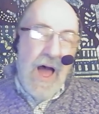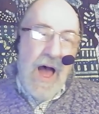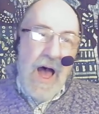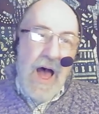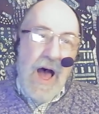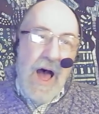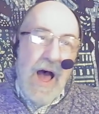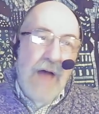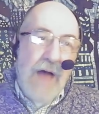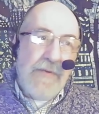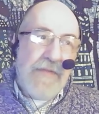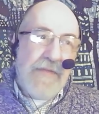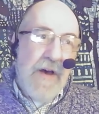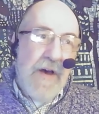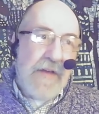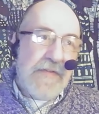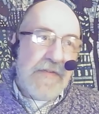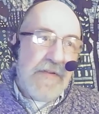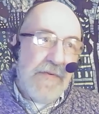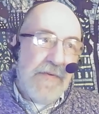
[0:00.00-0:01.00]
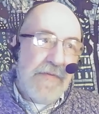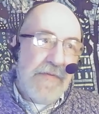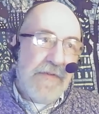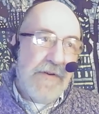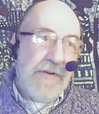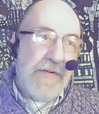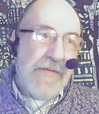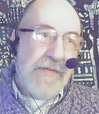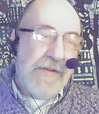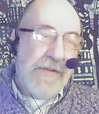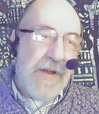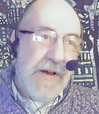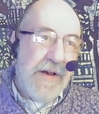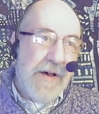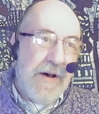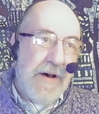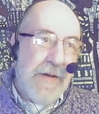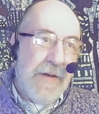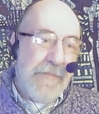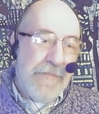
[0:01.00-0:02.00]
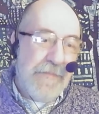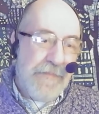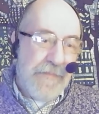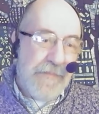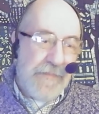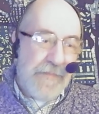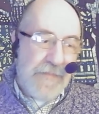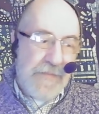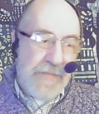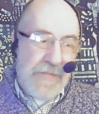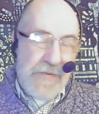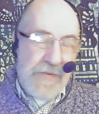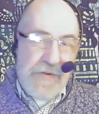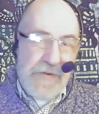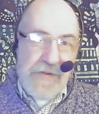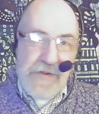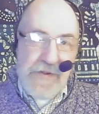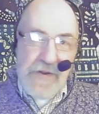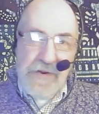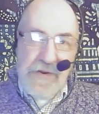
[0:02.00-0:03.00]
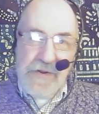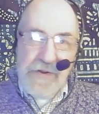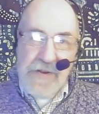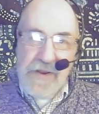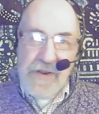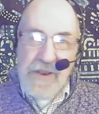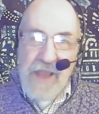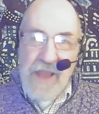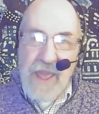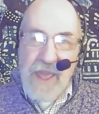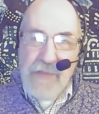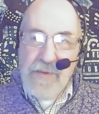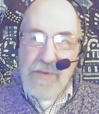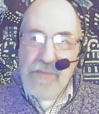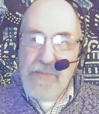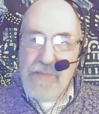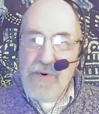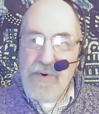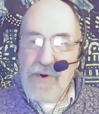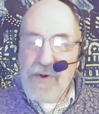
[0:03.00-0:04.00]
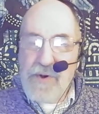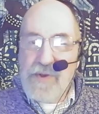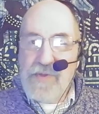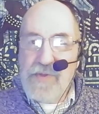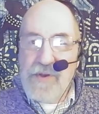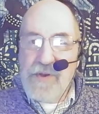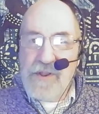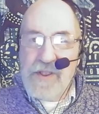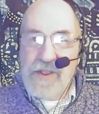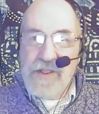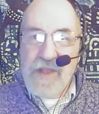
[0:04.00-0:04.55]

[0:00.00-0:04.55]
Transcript: I was asked also to name a book that